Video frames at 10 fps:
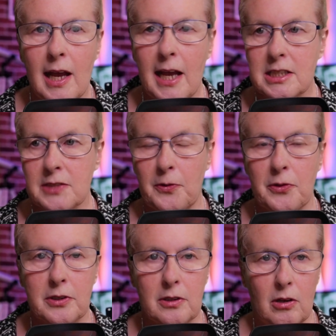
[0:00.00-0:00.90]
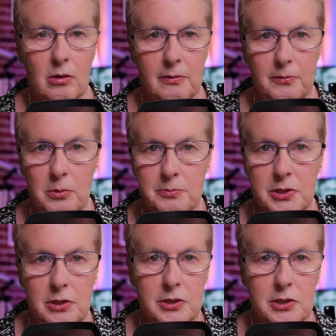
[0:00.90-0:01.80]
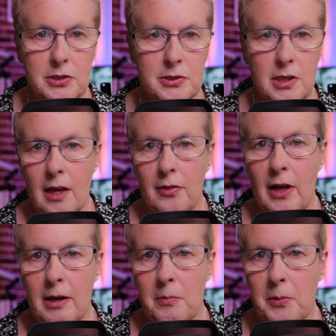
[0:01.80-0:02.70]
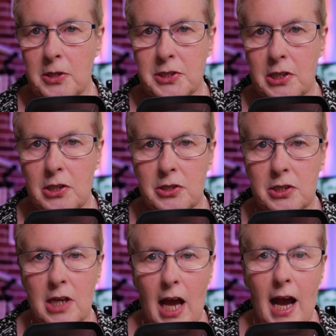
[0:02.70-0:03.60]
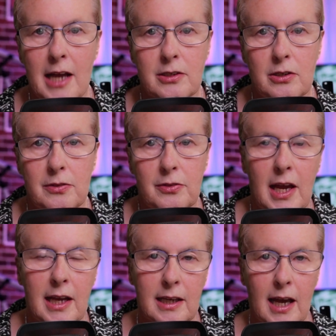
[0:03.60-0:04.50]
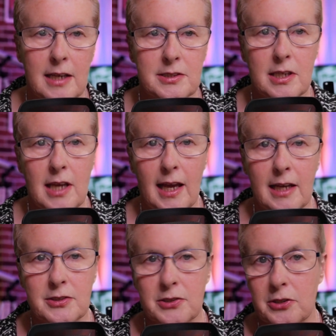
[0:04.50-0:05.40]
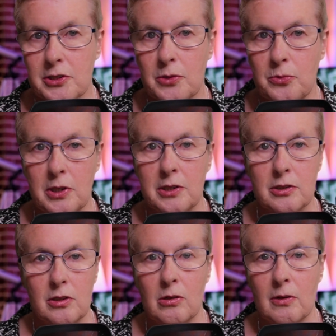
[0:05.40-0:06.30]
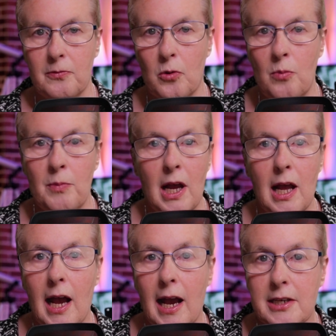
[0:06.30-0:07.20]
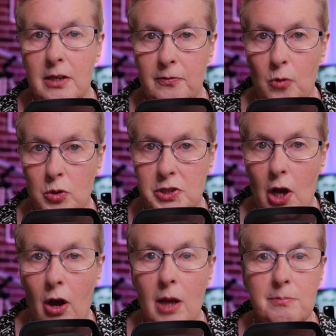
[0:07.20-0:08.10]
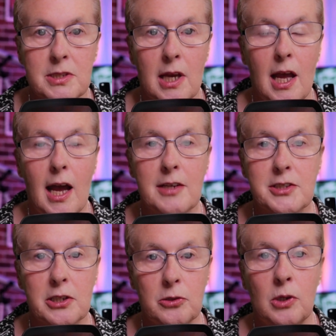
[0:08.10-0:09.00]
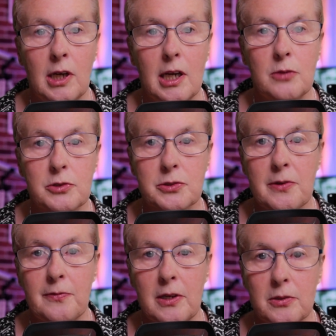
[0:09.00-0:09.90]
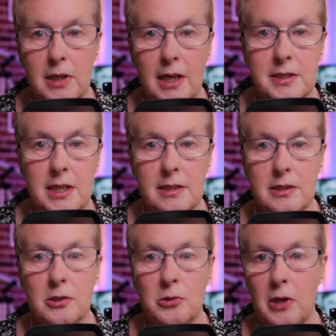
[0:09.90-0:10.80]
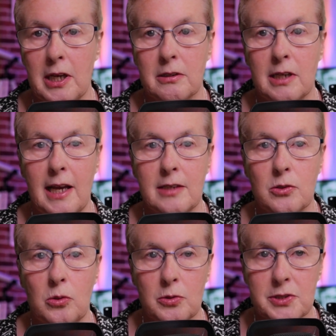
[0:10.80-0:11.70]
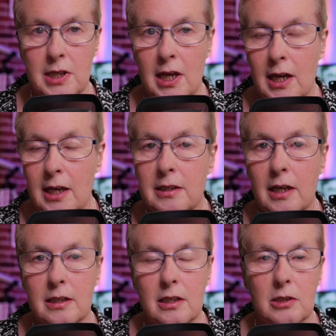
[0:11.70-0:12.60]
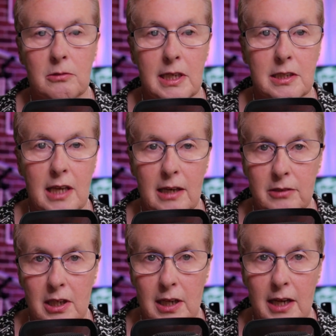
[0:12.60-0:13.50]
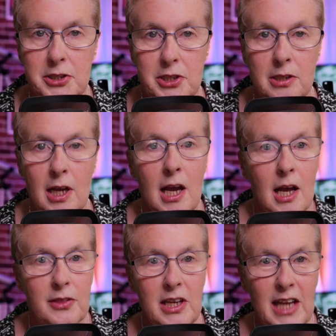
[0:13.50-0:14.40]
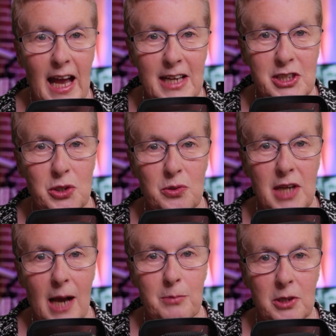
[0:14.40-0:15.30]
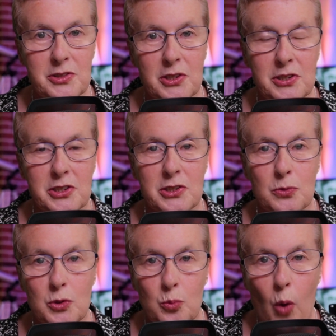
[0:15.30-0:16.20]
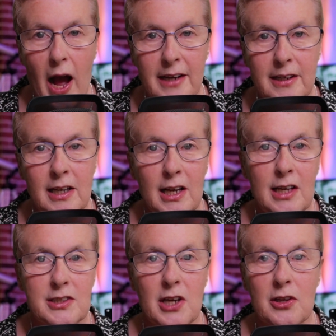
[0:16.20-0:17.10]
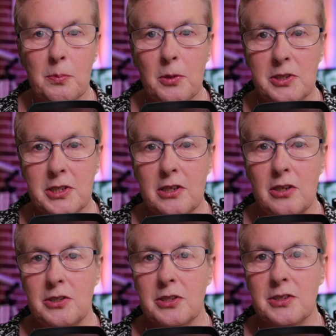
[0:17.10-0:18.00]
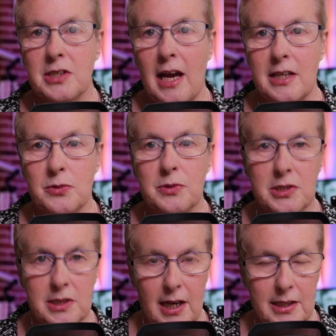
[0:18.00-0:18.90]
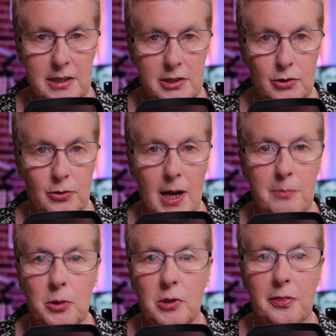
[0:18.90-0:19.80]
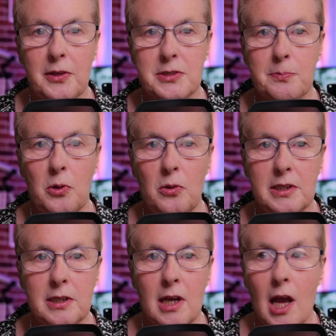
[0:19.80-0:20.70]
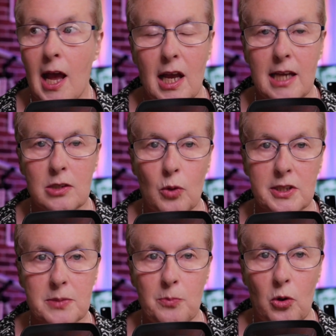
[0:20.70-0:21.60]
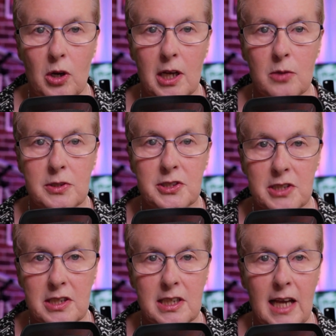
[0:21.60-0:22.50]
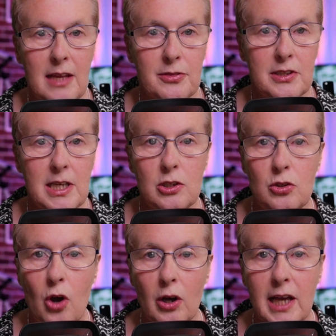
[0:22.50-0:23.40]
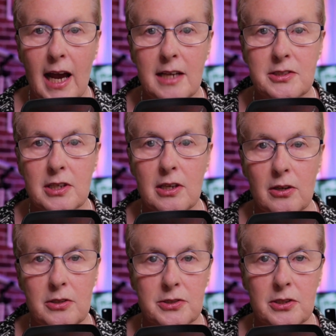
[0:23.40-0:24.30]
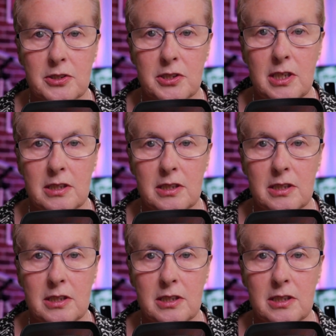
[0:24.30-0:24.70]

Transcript: As for the chloroform searches, the prosecution argued that Casey had searched the word chloroform 84 times until it was revealed a technical error had caused an incorrect calculation. The actual number of searches was 1, so the prosecution's case was starting to crumble at this point. And what's more, it was Cindy Anthony, not Casey, who searched the